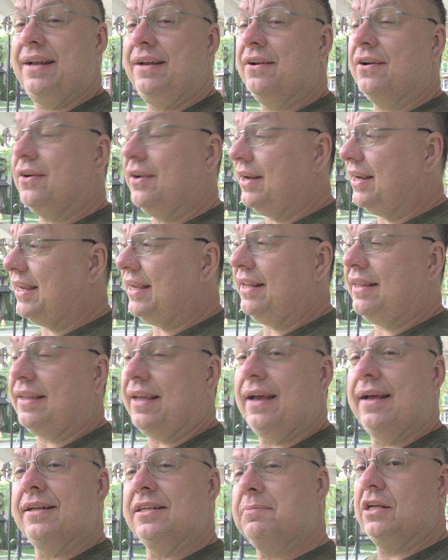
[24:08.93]
and you're going to get
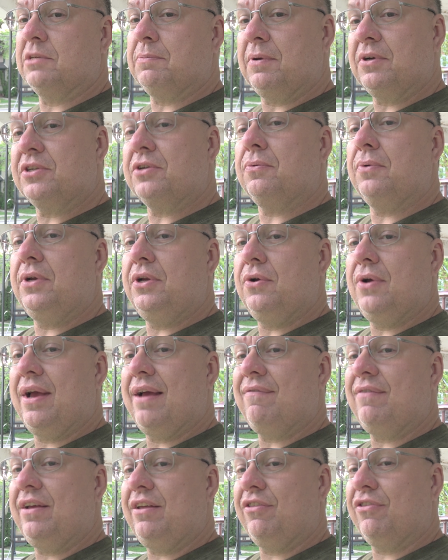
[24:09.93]
this, especially when you
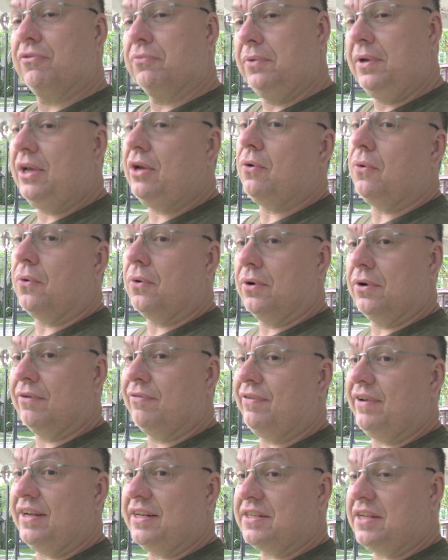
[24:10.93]
have a three-quarter
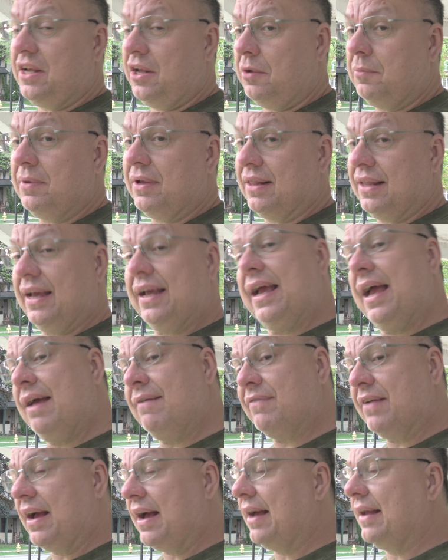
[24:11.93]
face helmet like
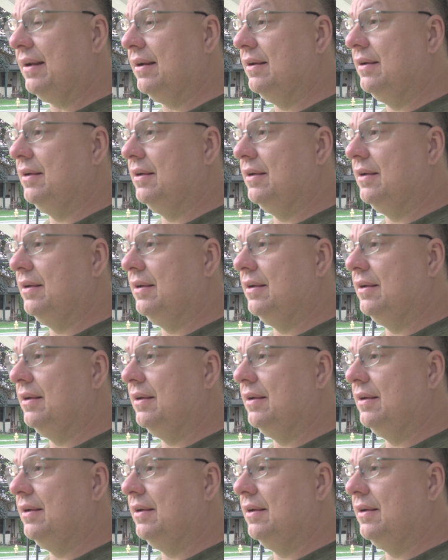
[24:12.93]
I've got.